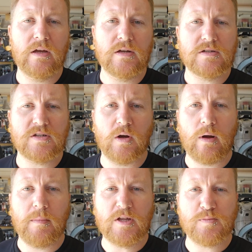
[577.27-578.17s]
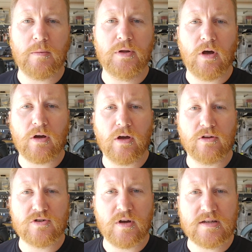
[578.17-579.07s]
So it's probably not going
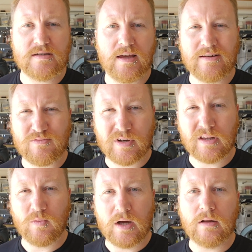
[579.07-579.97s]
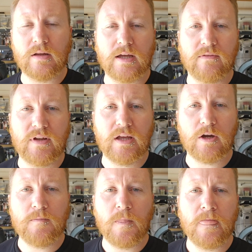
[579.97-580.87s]
to translate really well in a
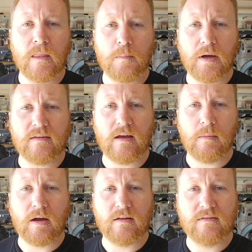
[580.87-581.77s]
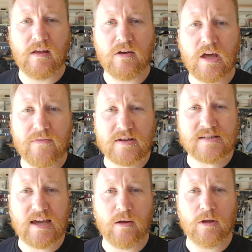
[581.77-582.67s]
video. But I can tell you, having
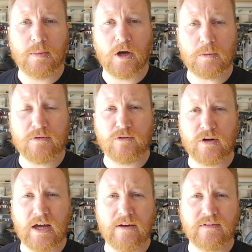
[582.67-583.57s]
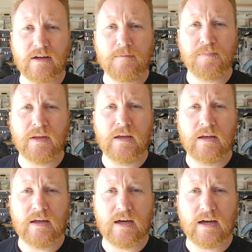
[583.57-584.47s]
sat on the bike before and after,
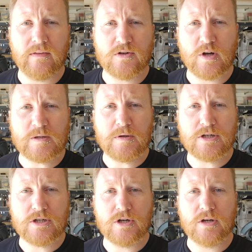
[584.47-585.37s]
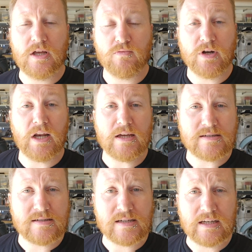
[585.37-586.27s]
the transmission tune, it really is
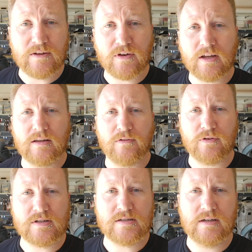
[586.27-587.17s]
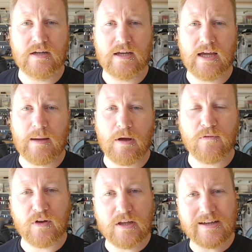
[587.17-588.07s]
a significant difference.
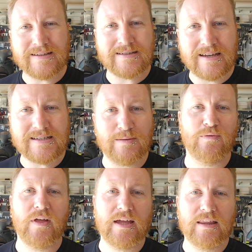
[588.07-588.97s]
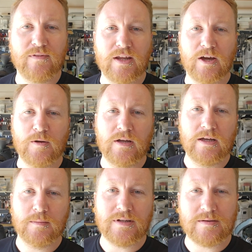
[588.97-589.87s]
Hopefully you can see some of that in the video.
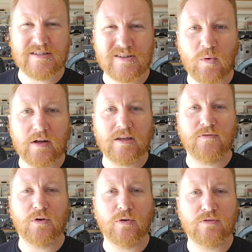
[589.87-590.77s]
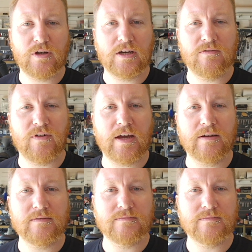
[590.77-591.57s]
It's just quite difficult to convey.